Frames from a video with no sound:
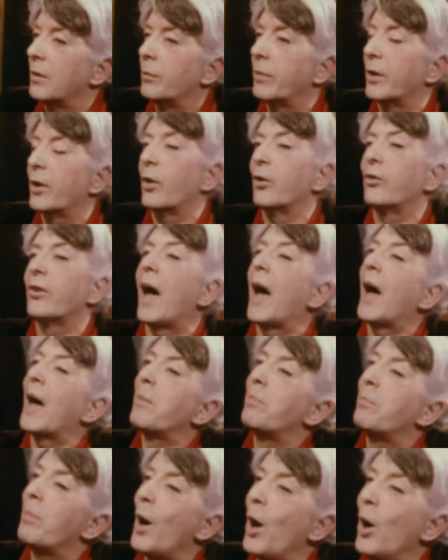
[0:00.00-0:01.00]
because I
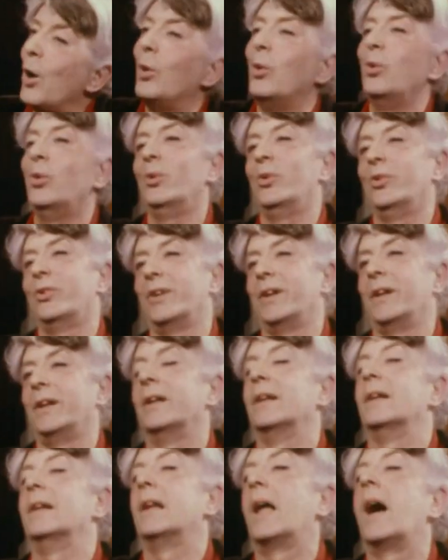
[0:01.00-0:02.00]
pose
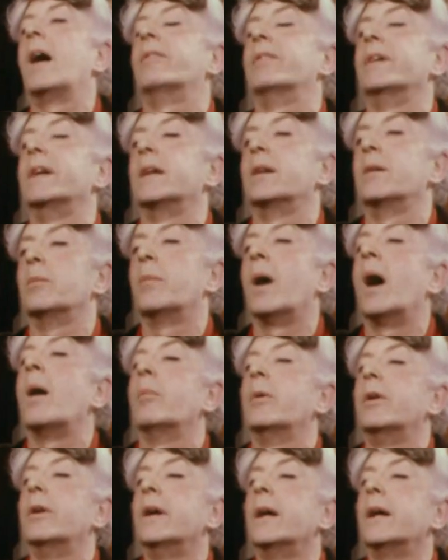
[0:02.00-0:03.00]
in loving
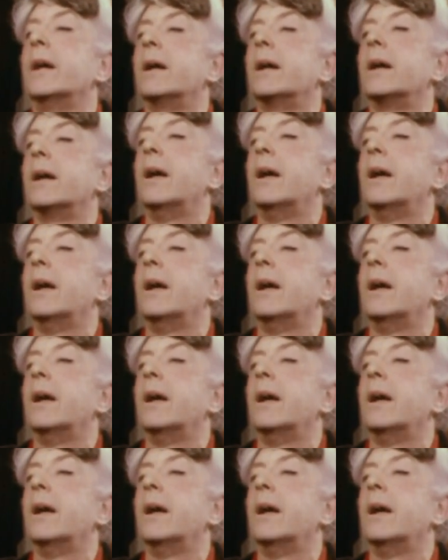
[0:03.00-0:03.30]
mummery.